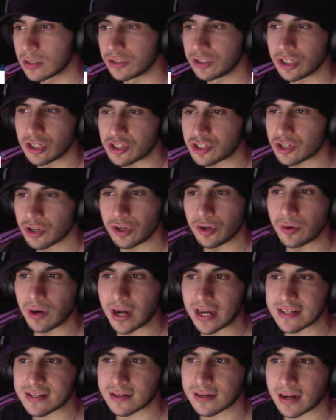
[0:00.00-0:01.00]
just so you
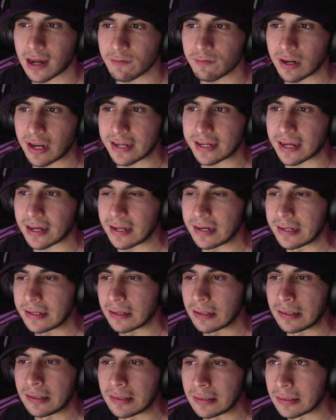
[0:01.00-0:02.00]
guys have like a
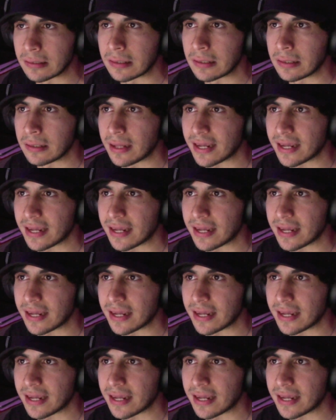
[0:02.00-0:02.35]
little